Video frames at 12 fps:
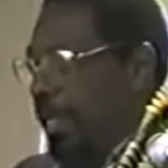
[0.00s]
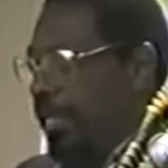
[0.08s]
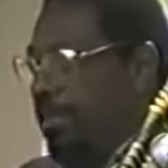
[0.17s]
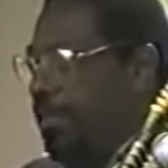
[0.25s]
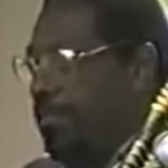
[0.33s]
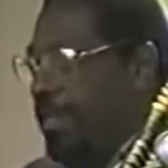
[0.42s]

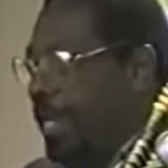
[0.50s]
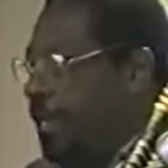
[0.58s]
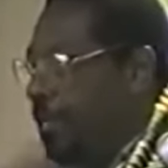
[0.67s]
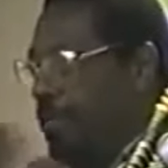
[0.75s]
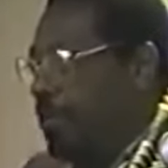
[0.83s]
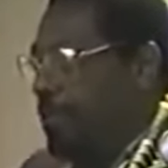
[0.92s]
as if
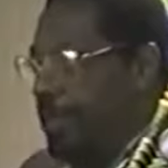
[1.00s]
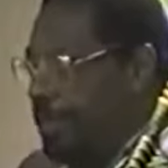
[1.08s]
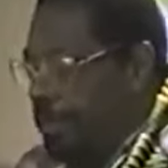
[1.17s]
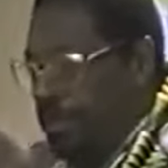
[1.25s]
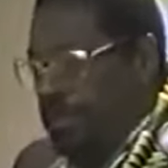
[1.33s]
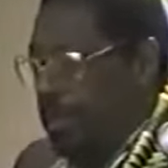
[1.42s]
there are no
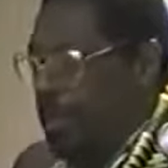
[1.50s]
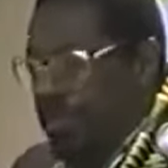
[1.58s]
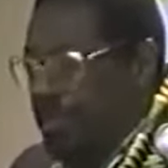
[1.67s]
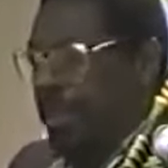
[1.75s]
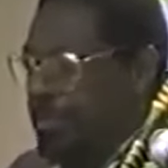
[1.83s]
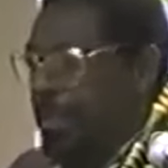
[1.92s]
people,
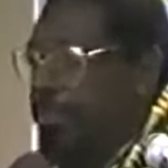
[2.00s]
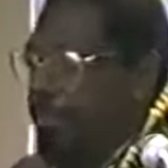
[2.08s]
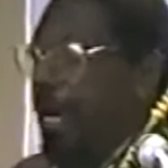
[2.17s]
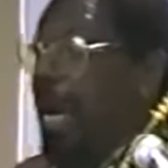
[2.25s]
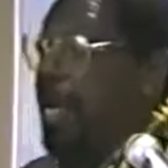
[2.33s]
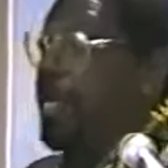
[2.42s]
real
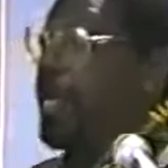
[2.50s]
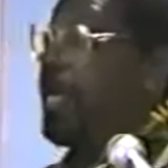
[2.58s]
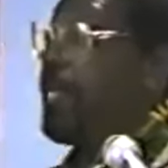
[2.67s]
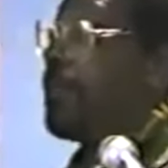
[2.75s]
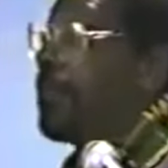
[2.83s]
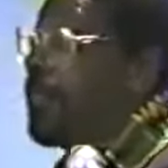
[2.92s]
people behind it,
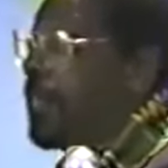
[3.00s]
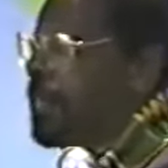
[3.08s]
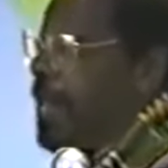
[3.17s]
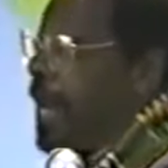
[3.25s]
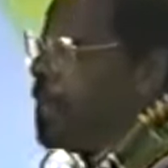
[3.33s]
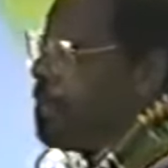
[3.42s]
and if it
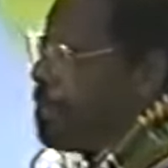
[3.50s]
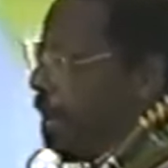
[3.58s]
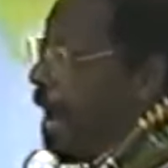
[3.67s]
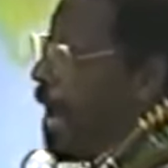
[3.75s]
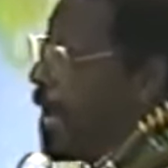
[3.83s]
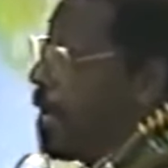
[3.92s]
does not
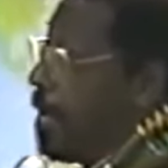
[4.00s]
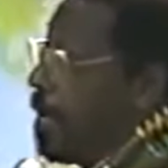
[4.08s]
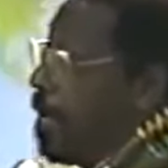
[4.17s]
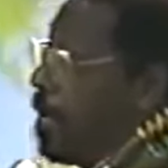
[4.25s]
imply